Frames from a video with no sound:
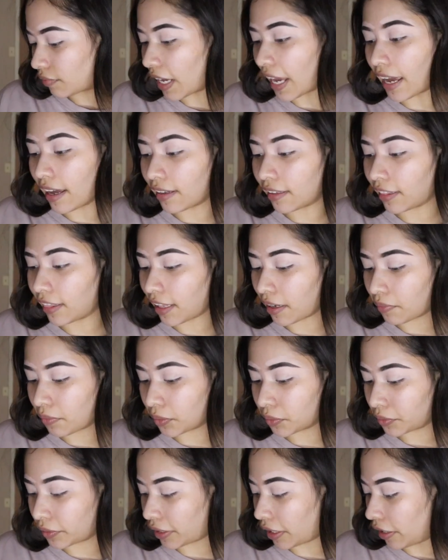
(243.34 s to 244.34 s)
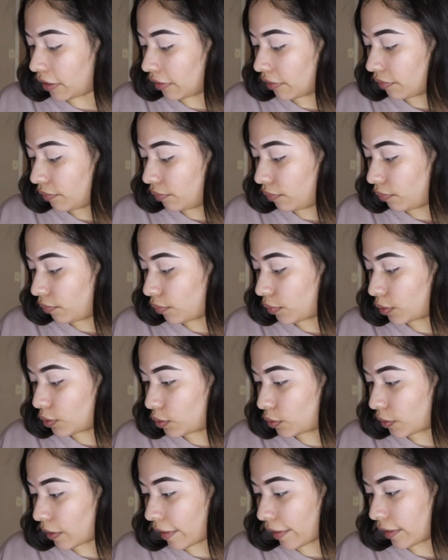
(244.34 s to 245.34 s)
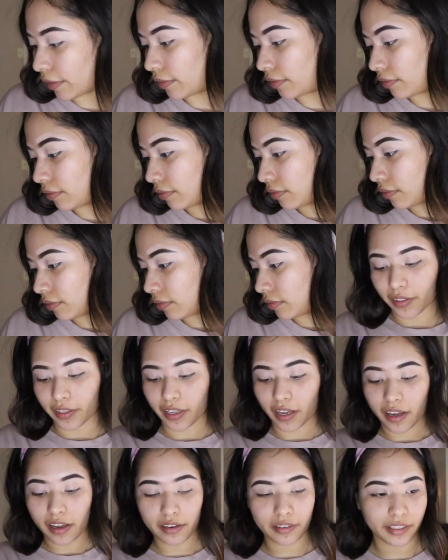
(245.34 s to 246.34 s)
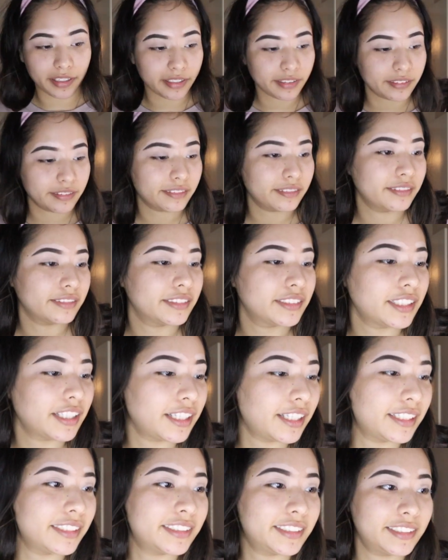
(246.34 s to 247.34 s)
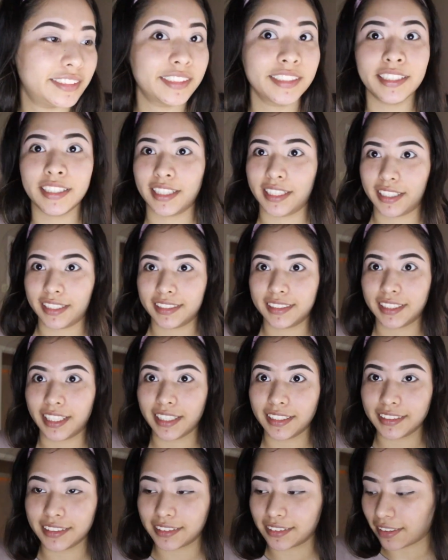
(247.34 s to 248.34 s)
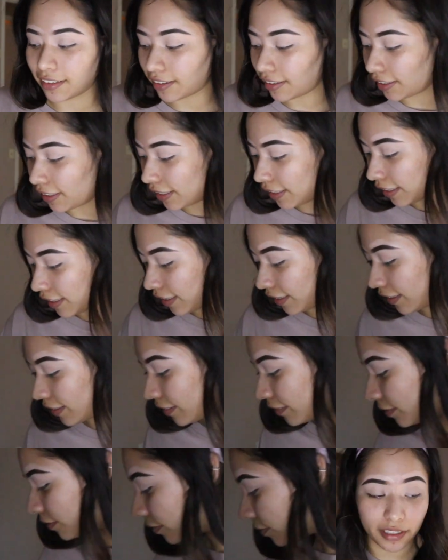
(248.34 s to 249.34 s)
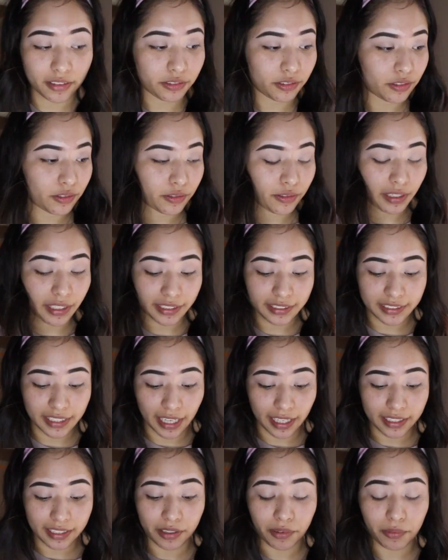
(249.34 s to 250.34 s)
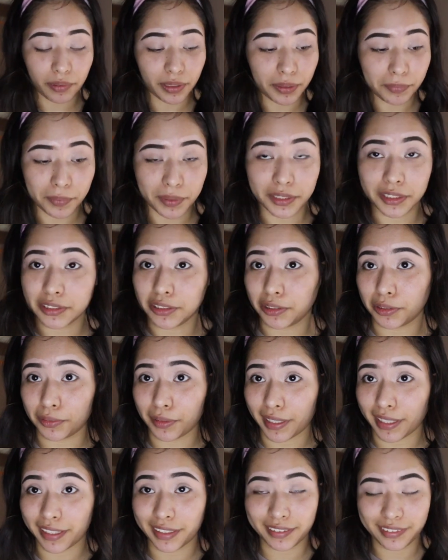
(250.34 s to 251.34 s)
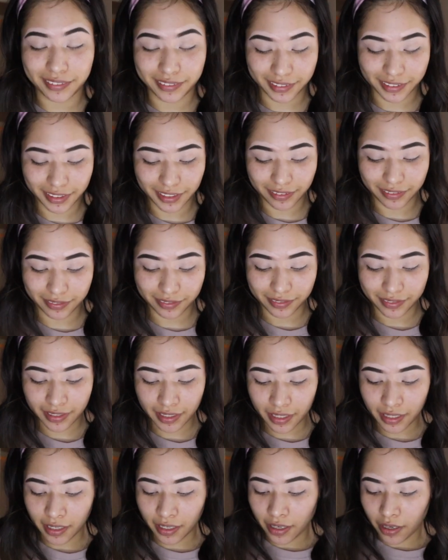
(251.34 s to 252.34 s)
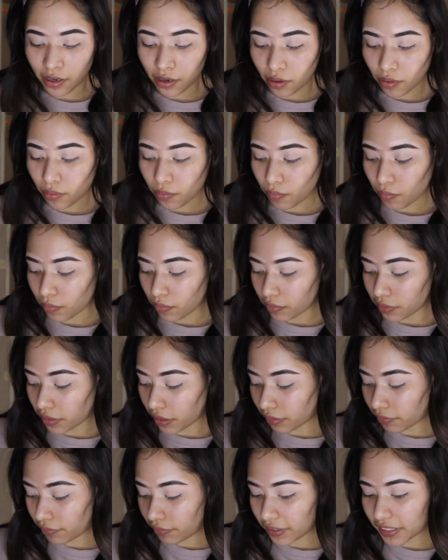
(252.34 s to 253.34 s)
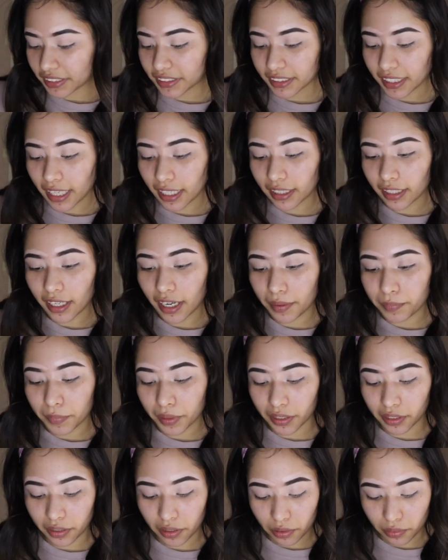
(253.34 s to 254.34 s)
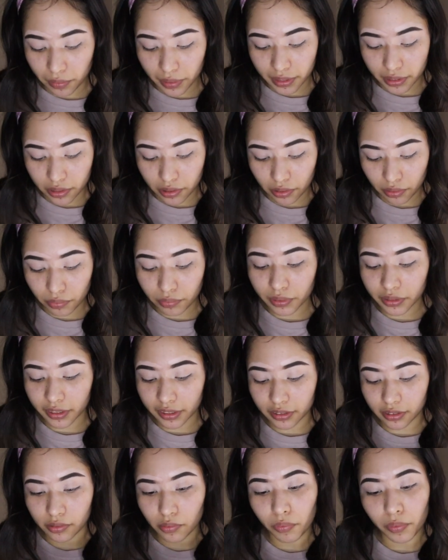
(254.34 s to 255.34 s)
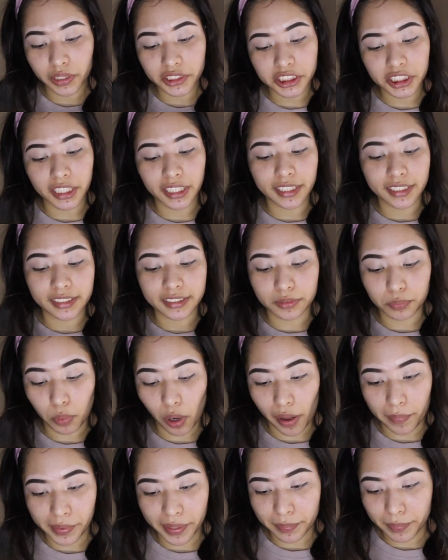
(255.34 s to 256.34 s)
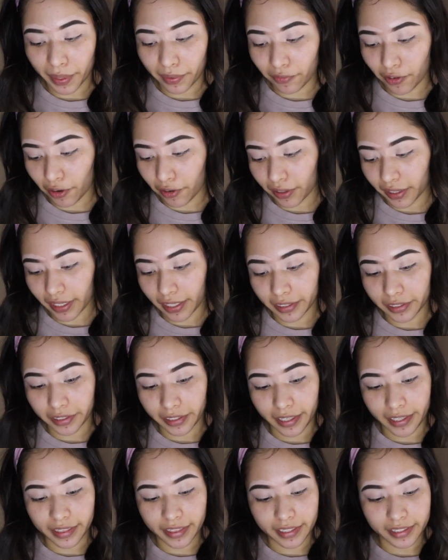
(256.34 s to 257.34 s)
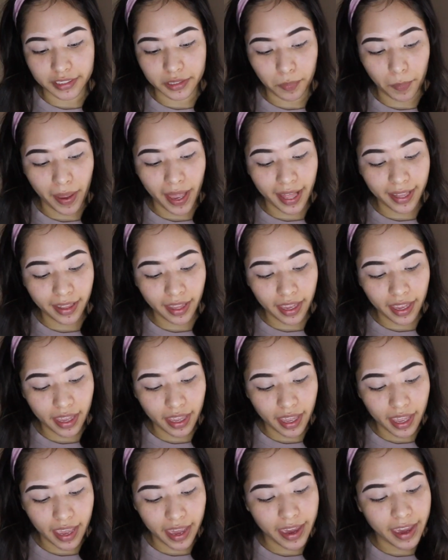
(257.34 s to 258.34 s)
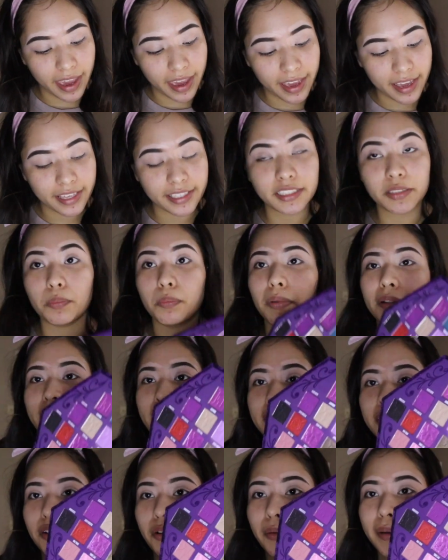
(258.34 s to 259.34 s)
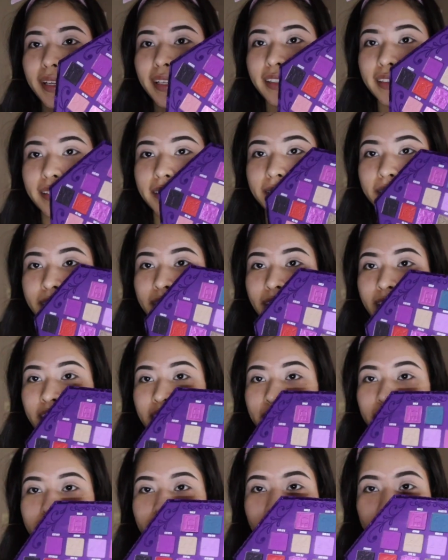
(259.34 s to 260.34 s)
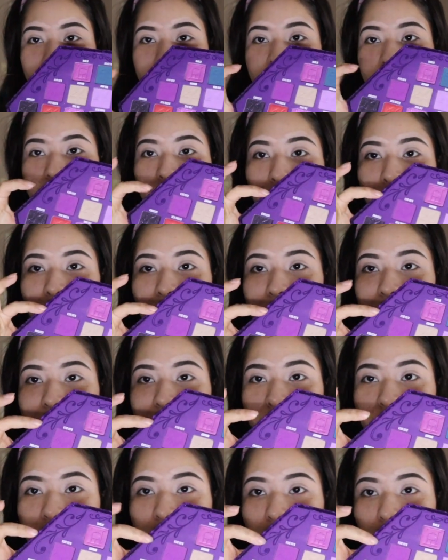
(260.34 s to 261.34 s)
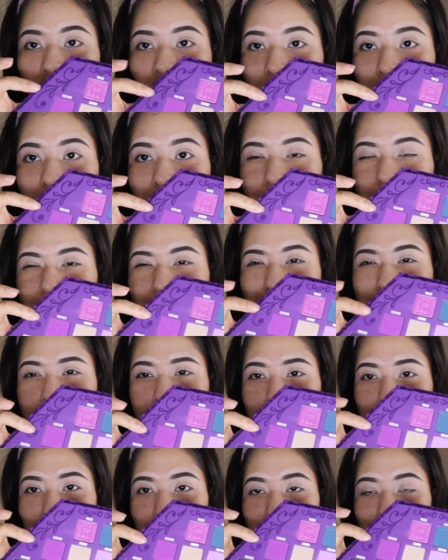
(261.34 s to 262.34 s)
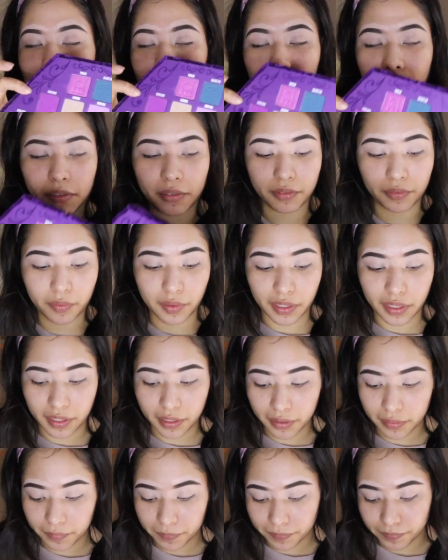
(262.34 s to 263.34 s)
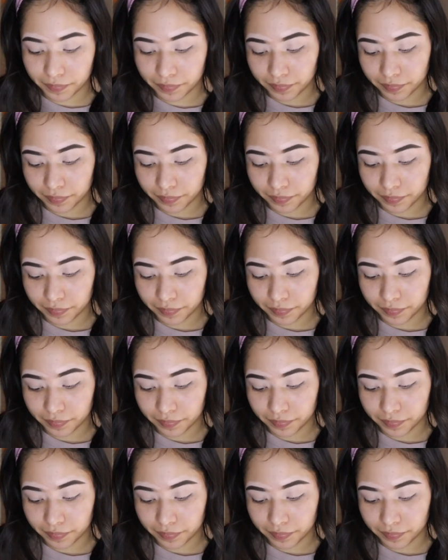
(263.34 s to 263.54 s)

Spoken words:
Yeah, that row's cute. We'll do that. All right, so let's get started. I don't know exactly what I'm gonna do yet, so. The first color I'm gonna go into, which is probably my favorite color in this palette, is Blood Queen. That's gonna be this dark purple over here.